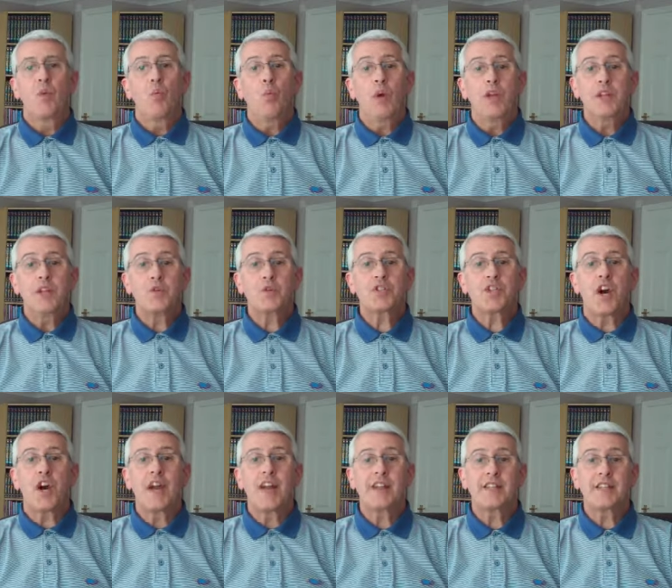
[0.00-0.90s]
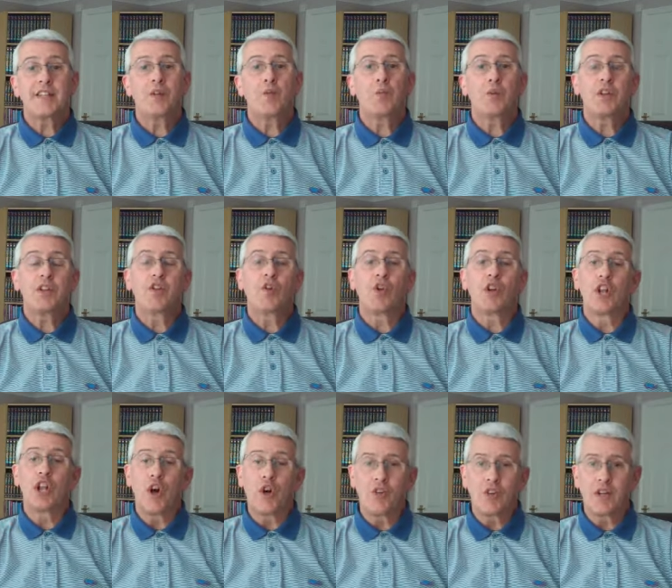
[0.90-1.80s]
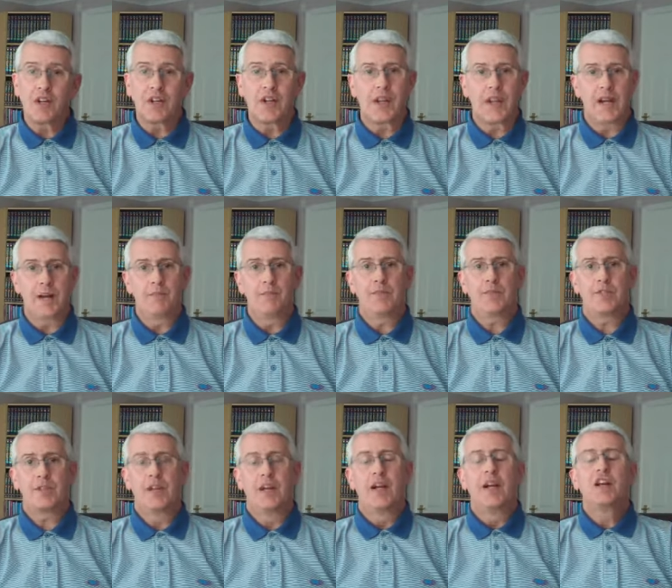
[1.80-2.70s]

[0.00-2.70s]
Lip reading: When you start hitting with your longer clubs,